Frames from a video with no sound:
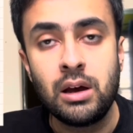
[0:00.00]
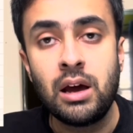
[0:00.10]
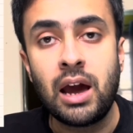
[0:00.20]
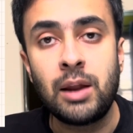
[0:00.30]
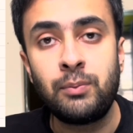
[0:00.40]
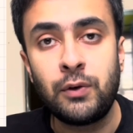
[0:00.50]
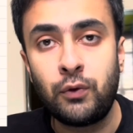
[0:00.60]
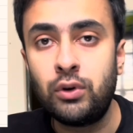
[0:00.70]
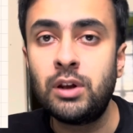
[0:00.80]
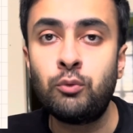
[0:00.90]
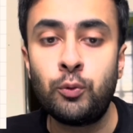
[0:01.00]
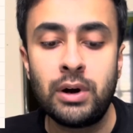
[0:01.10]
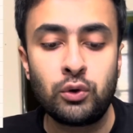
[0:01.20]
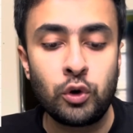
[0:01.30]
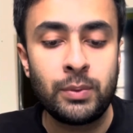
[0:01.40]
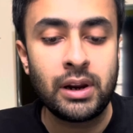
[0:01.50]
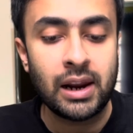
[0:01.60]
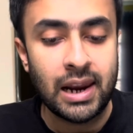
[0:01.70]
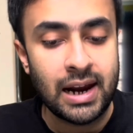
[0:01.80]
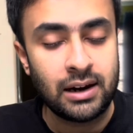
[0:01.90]
And before the movement could be
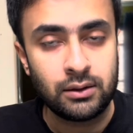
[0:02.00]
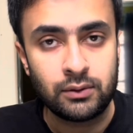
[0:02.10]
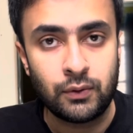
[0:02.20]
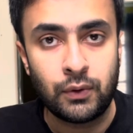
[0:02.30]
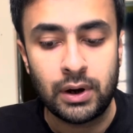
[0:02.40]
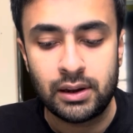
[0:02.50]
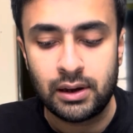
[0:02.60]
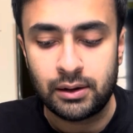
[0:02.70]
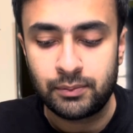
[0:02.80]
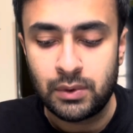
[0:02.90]
relayed further